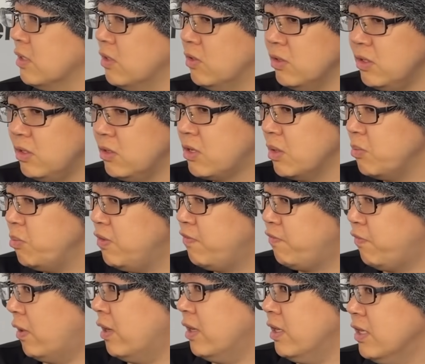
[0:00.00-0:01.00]
you, you could be
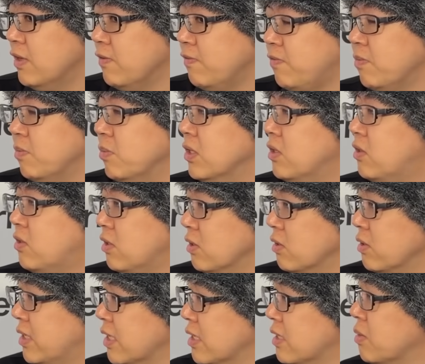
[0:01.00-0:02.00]
far enough, but
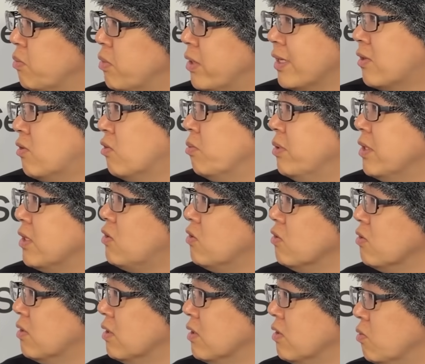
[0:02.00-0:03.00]
still get the macro
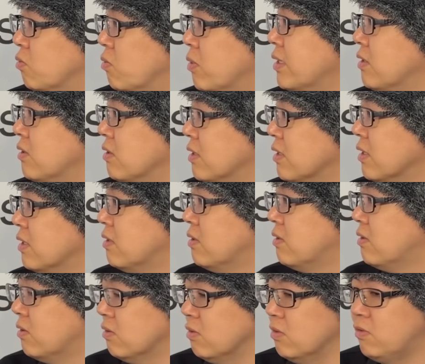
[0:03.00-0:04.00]
pictures that you want to get.
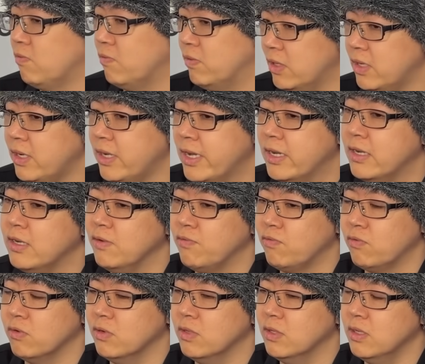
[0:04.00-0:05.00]
So right. it's very handy
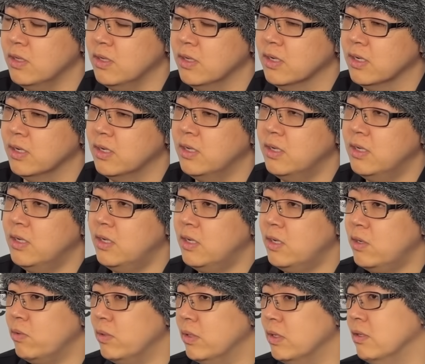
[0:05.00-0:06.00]
for the uh,
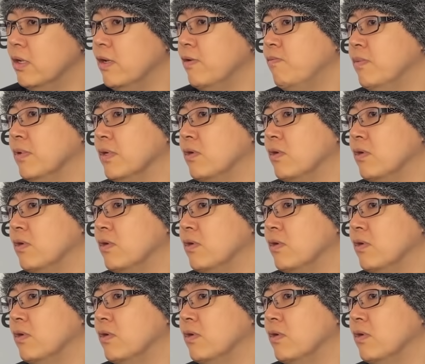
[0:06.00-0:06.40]
wildlife